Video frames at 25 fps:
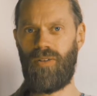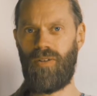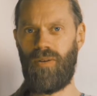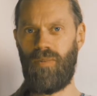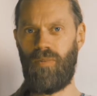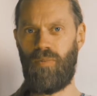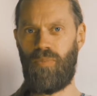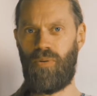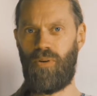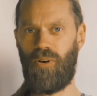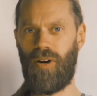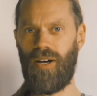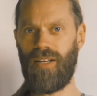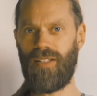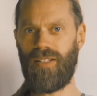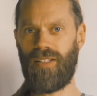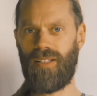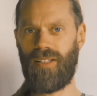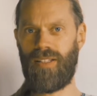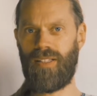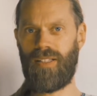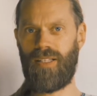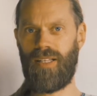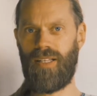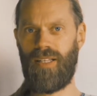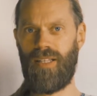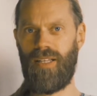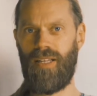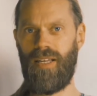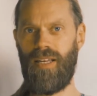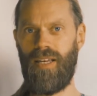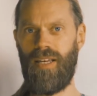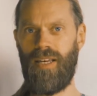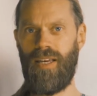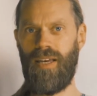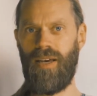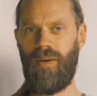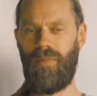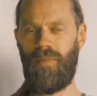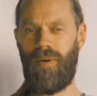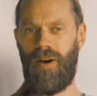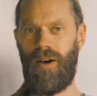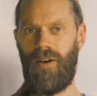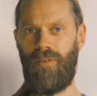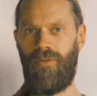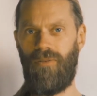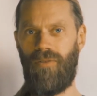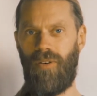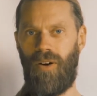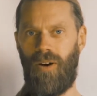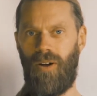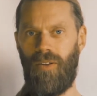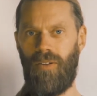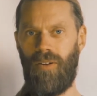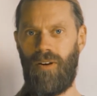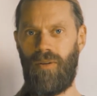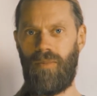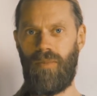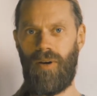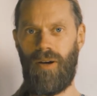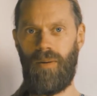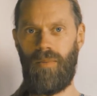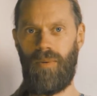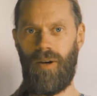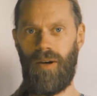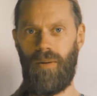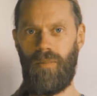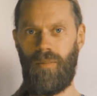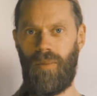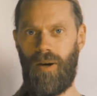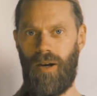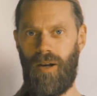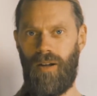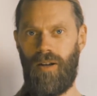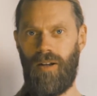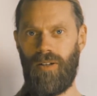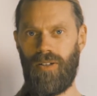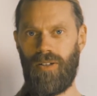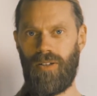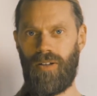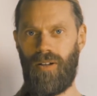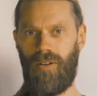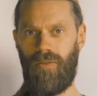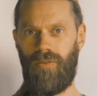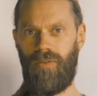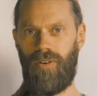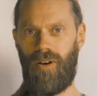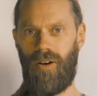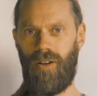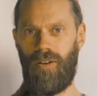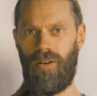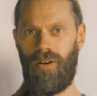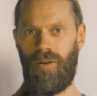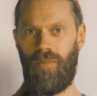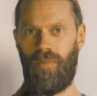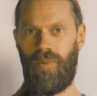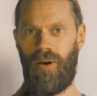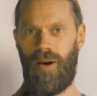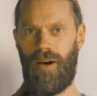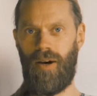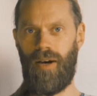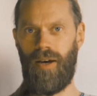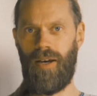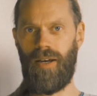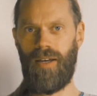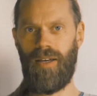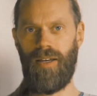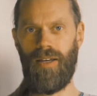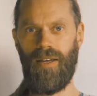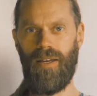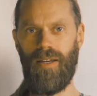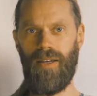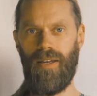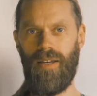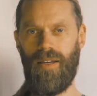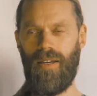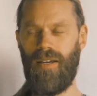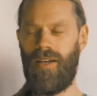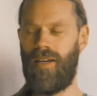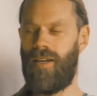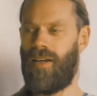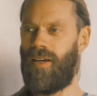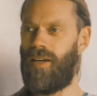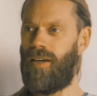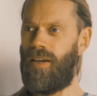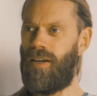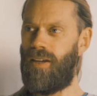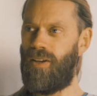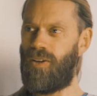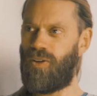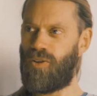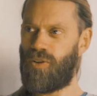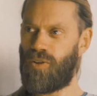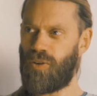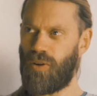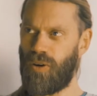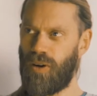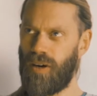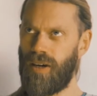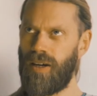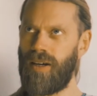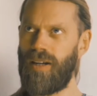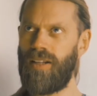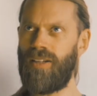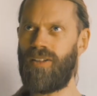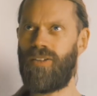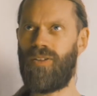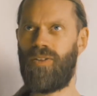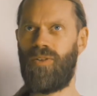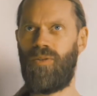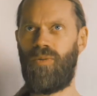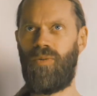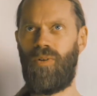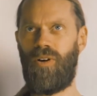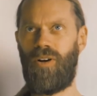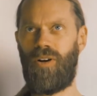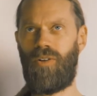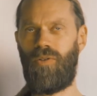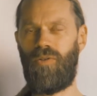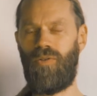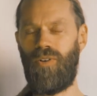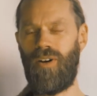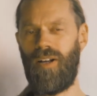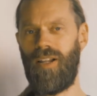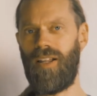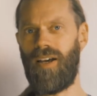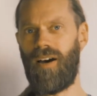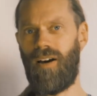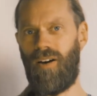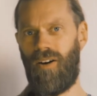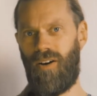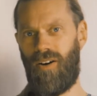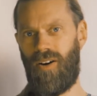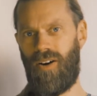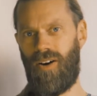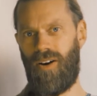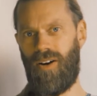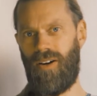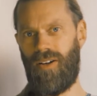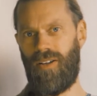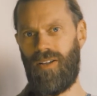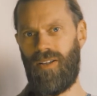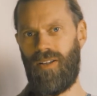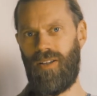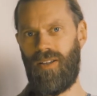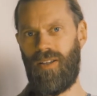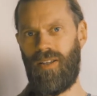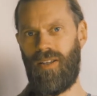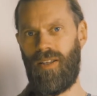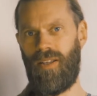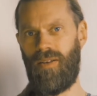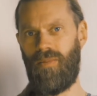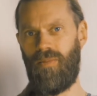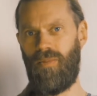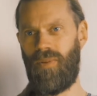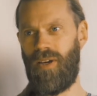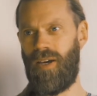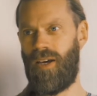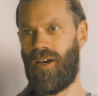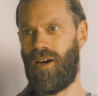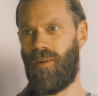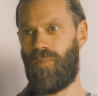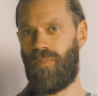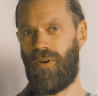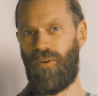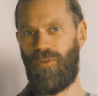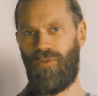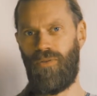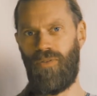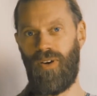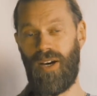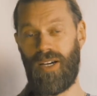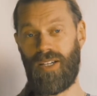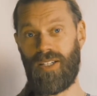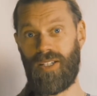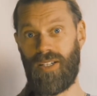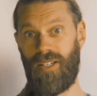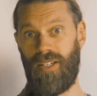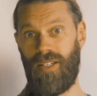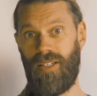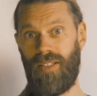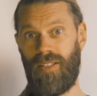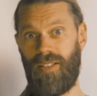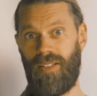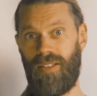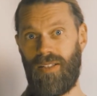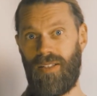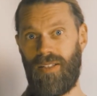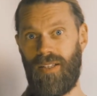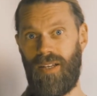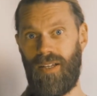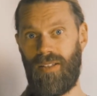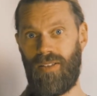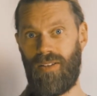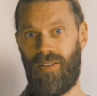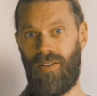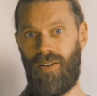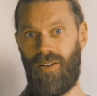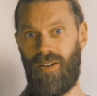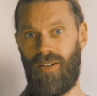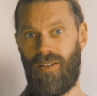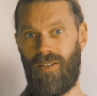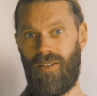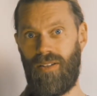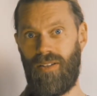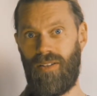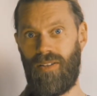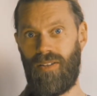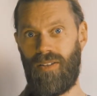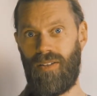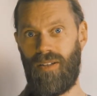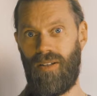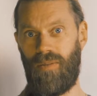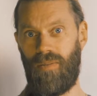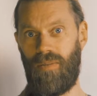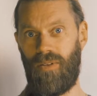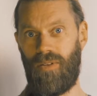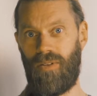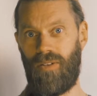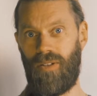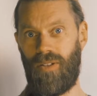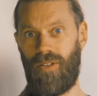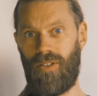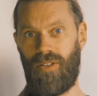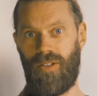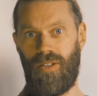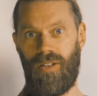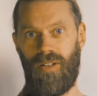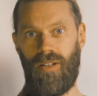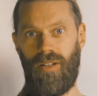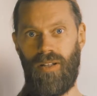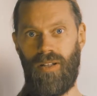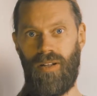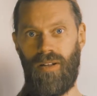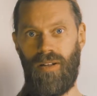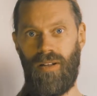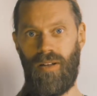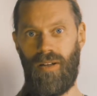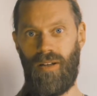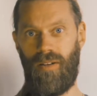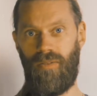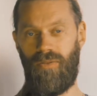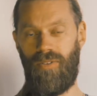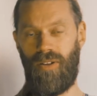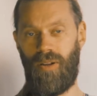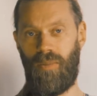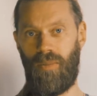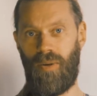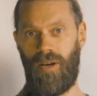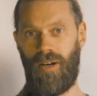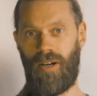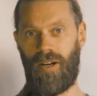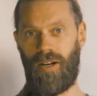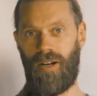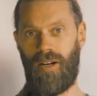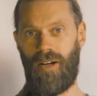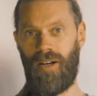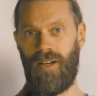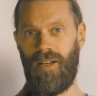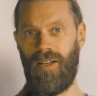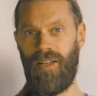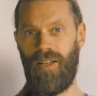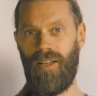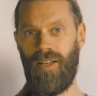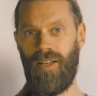to impress my father, my biological father, by trying to work really hard, being a perfectionist as an artist and musician and a filmmaker.